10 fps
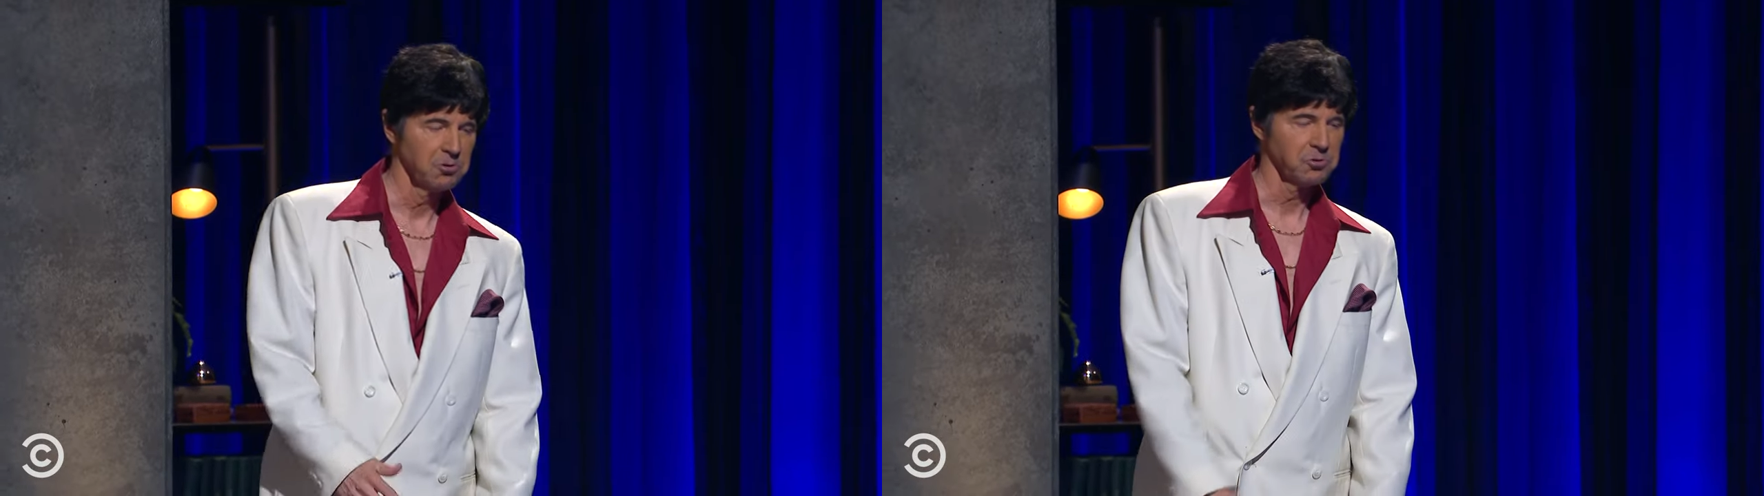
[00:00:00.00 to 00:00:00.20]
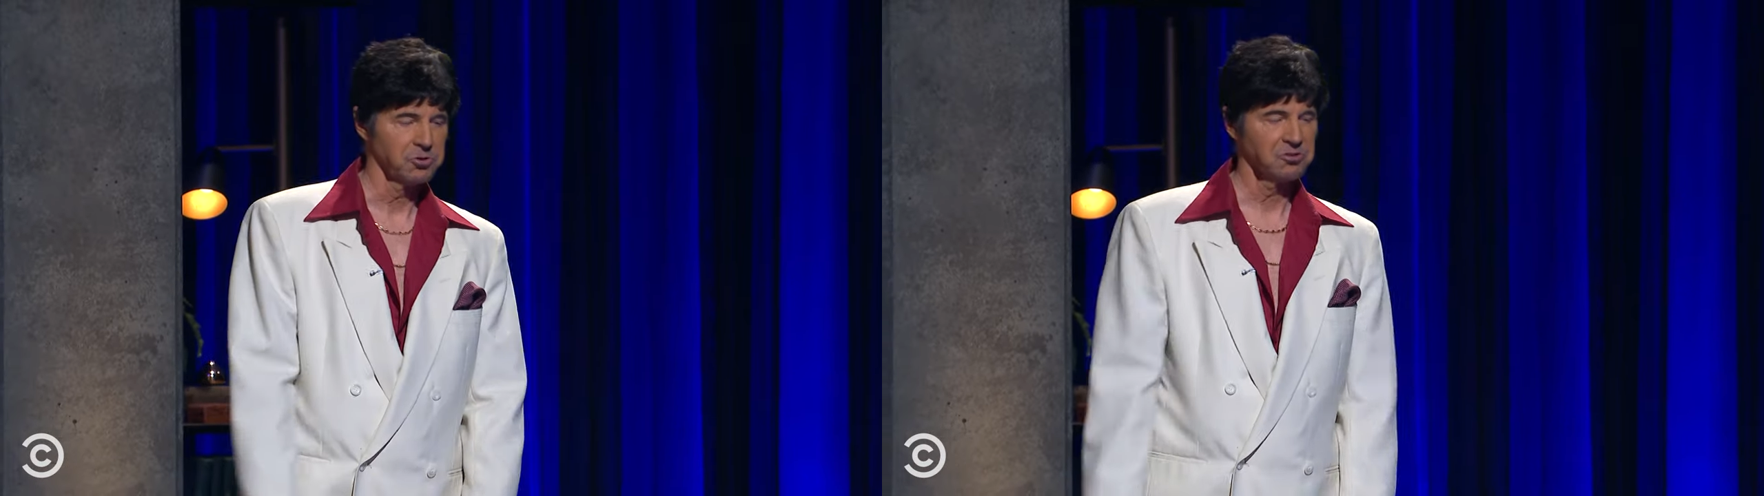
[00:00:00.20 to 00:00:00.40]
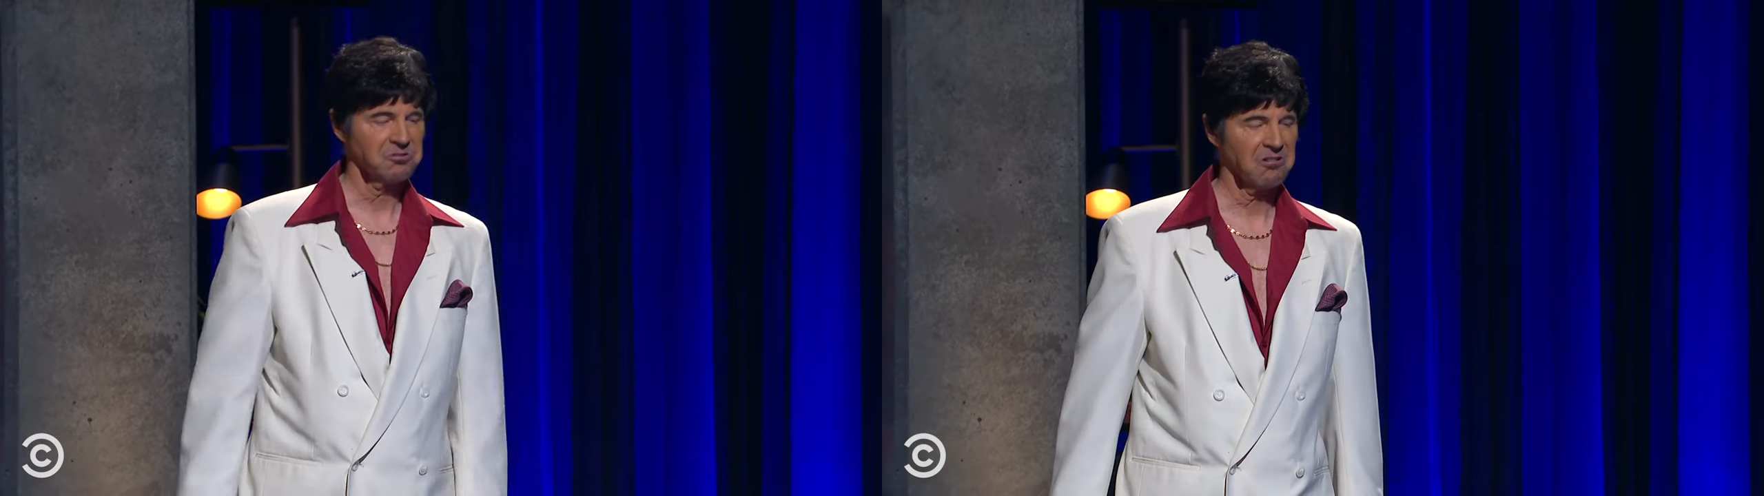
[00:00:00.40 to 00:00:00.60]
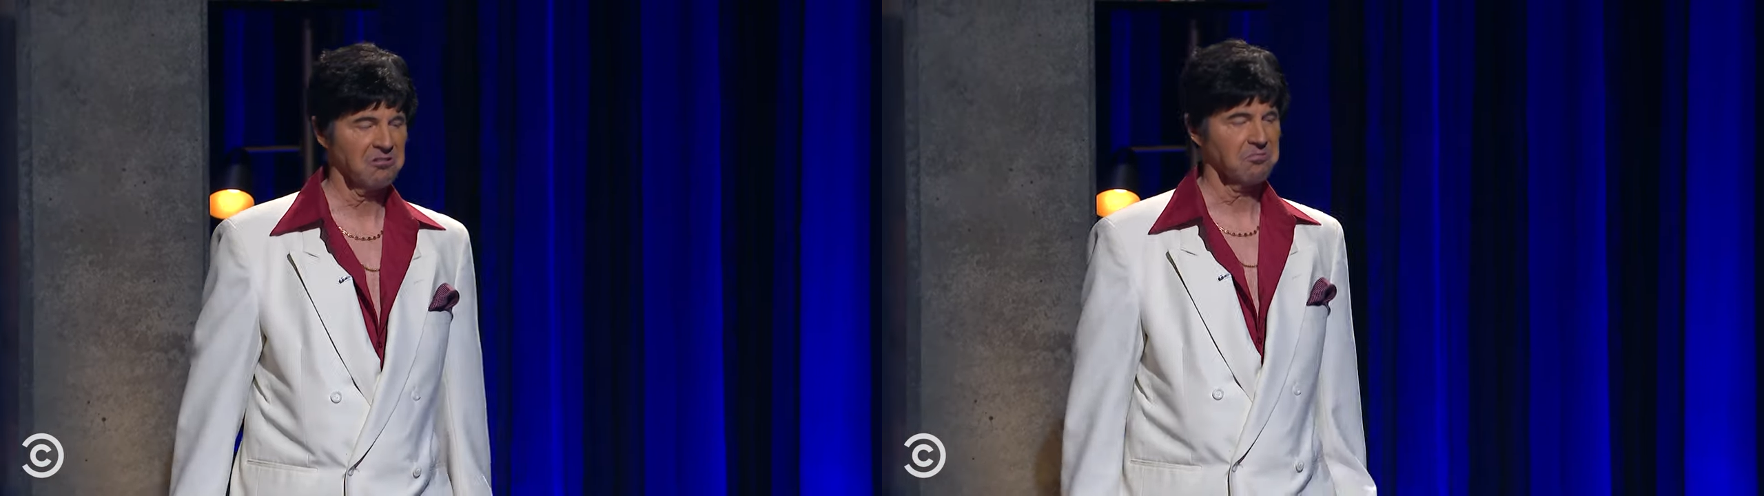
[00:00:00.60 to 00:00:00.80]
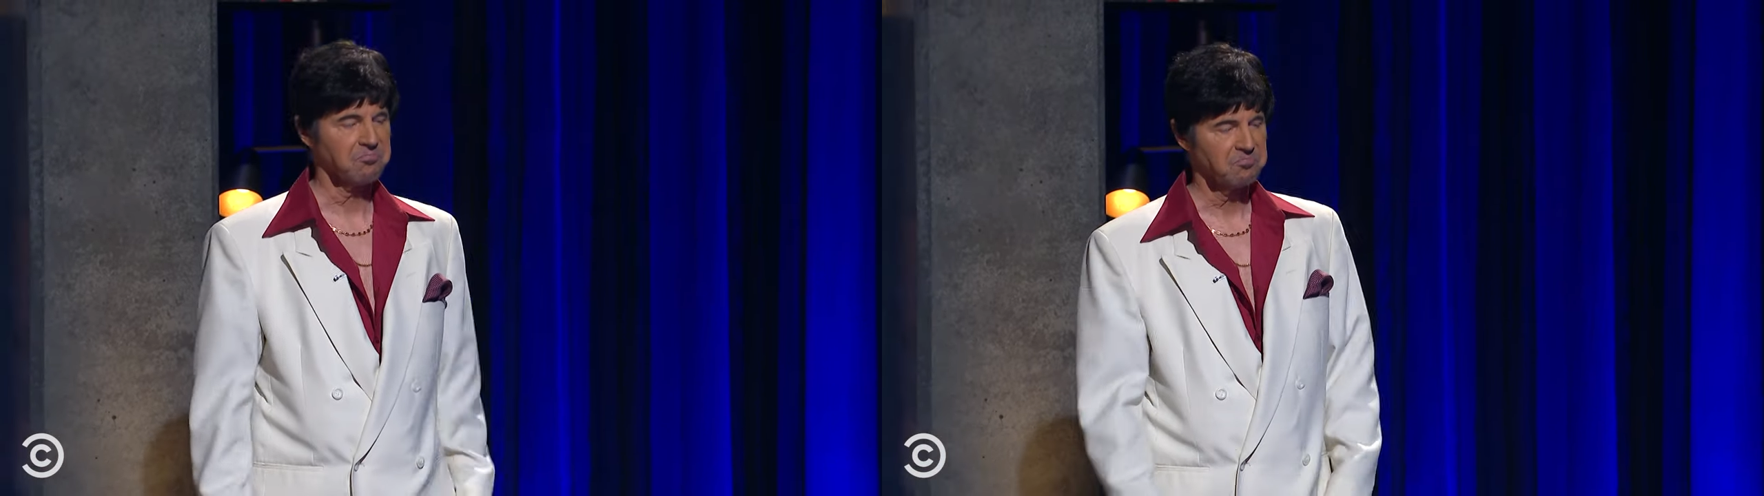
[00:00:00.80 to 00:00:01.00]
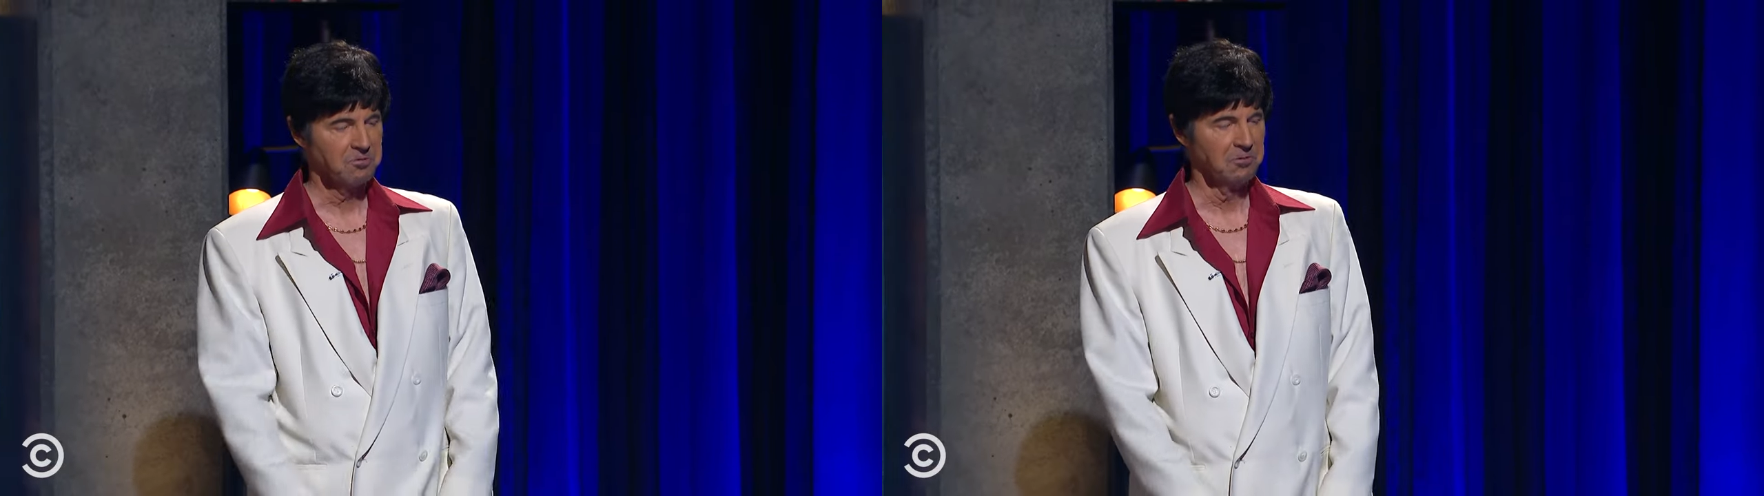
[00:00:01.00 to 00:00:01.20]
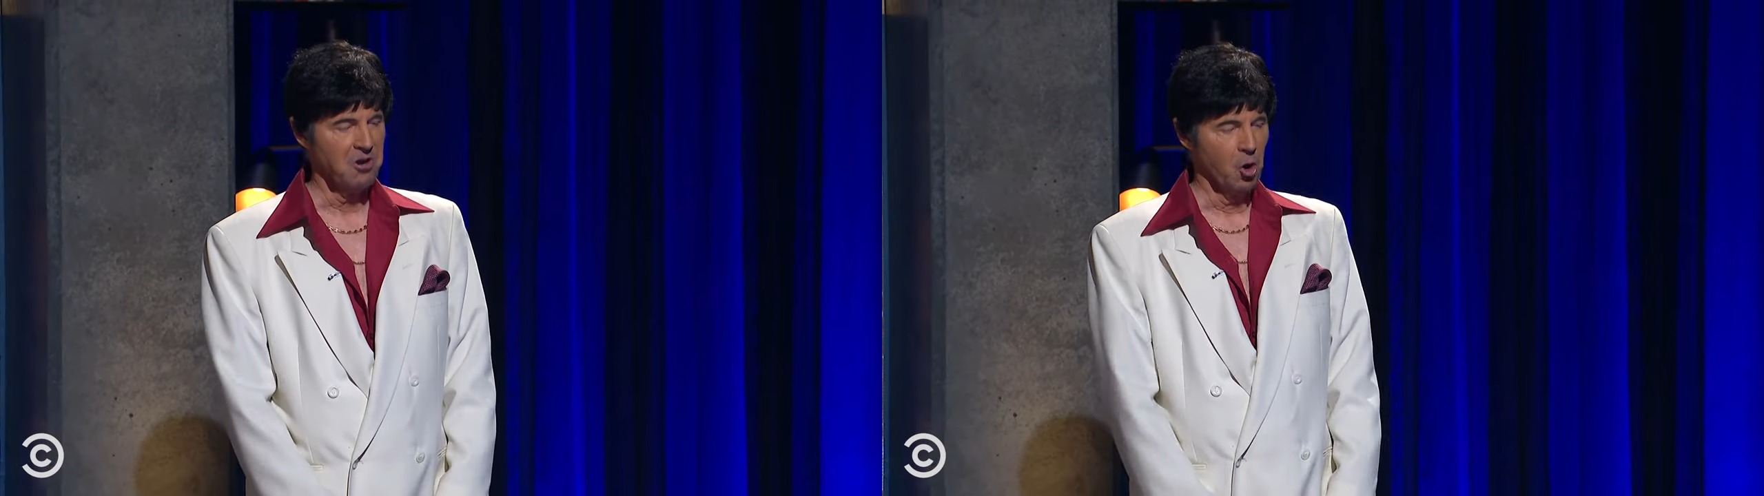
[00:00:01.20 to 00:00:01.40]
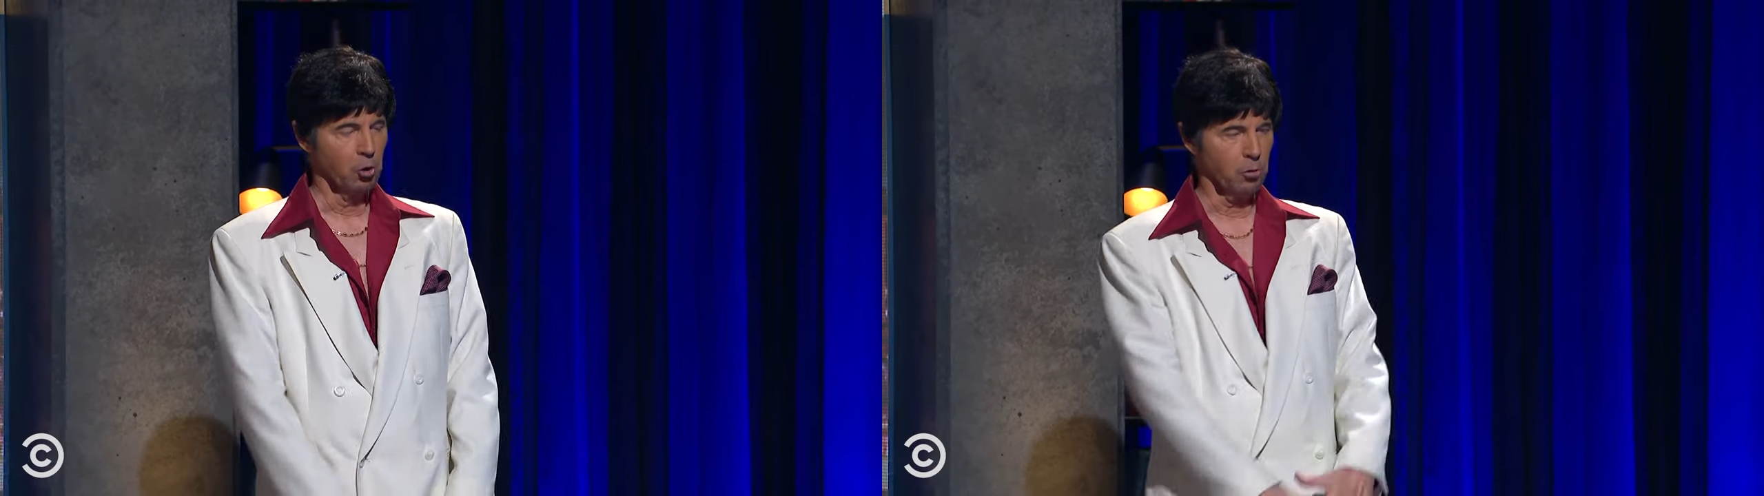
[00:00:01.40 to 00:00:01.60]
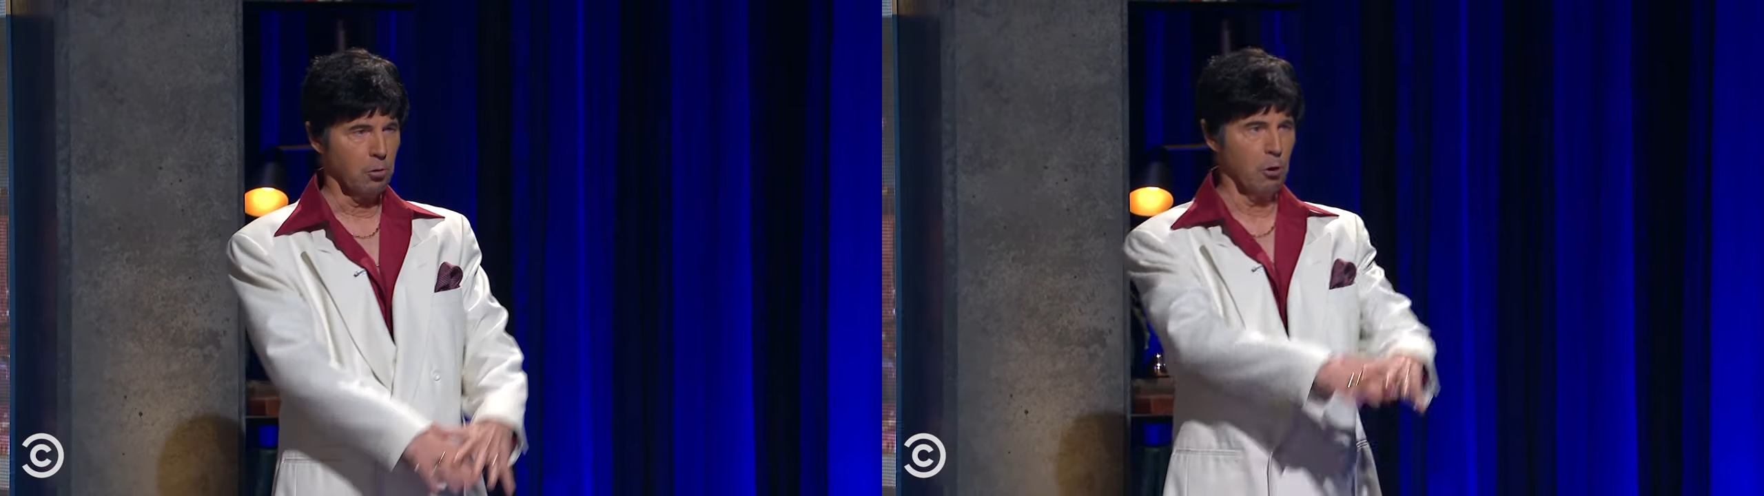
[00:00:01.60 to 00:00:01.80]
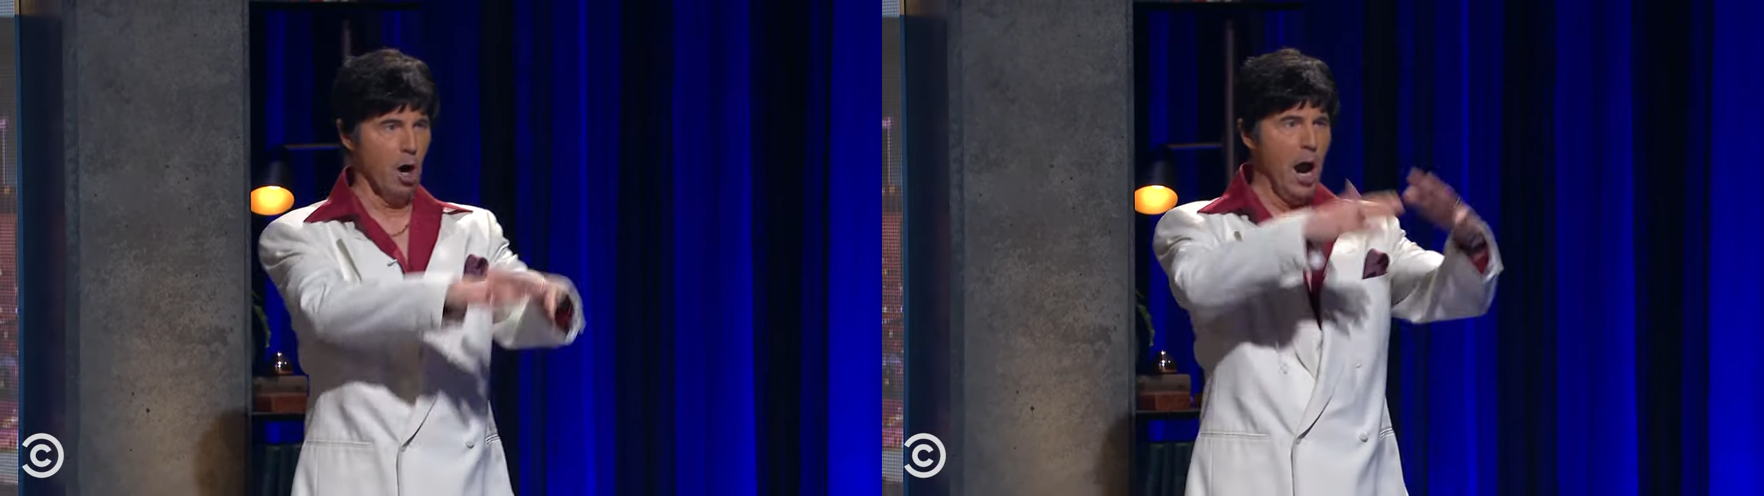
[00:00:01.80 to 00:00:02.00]
she's got a
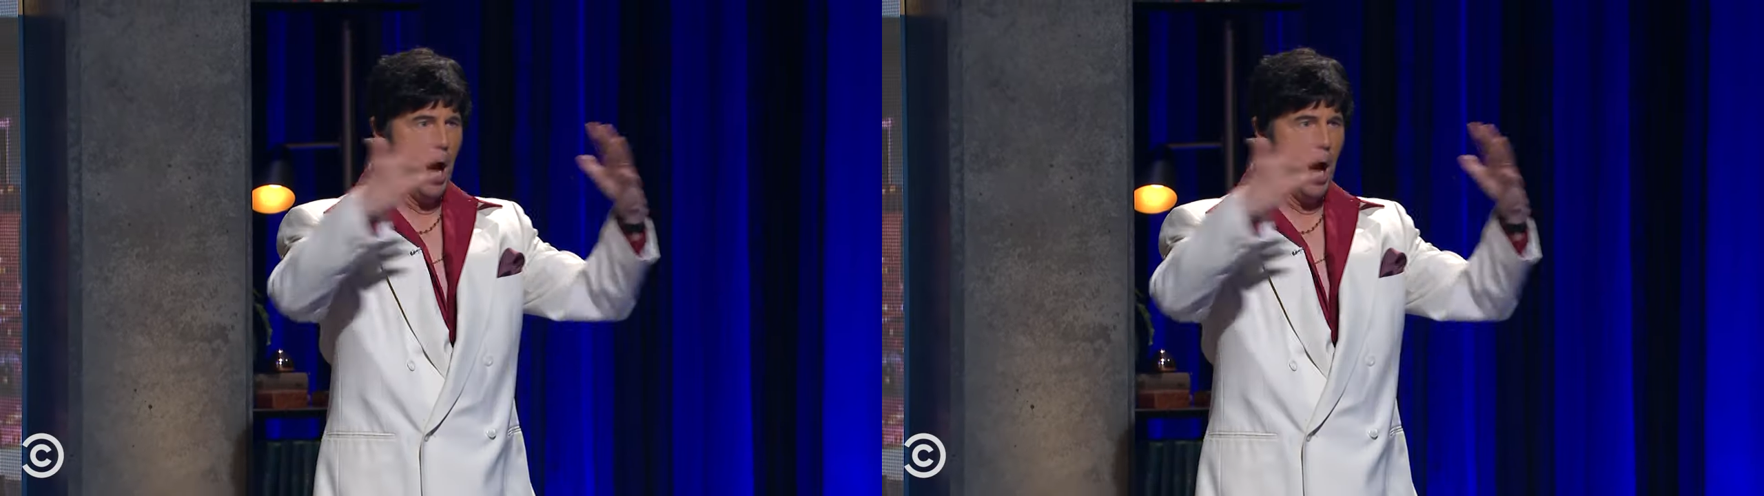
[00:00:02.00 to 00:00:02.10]
great